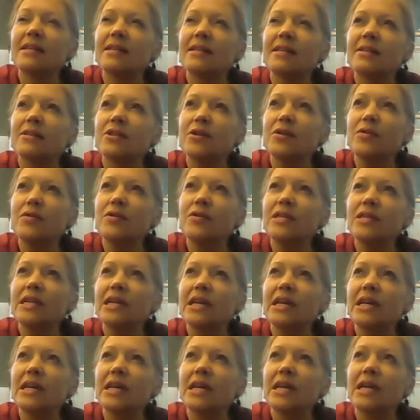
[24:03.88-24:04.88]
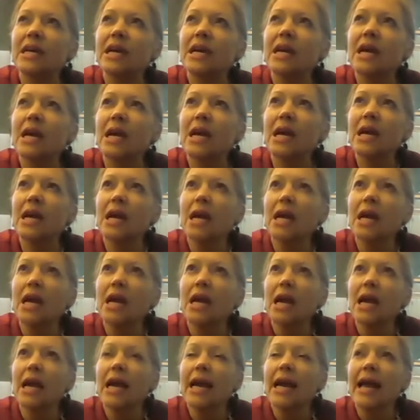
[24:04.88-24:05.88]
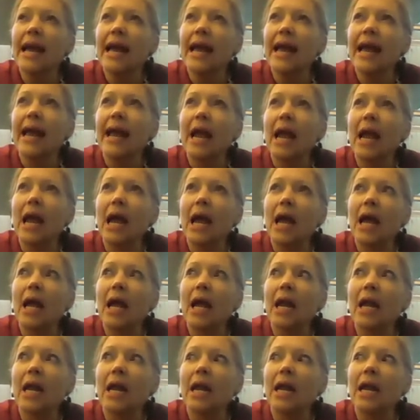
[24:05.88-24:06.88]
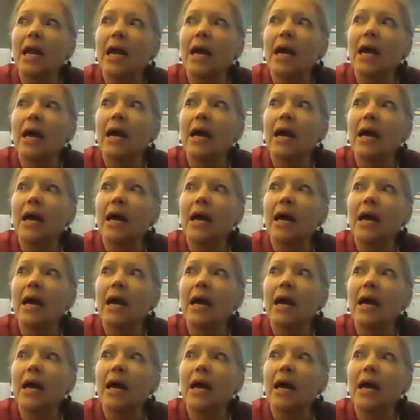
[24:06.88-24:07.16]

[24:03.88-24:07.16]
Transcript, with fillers: at Zuzi and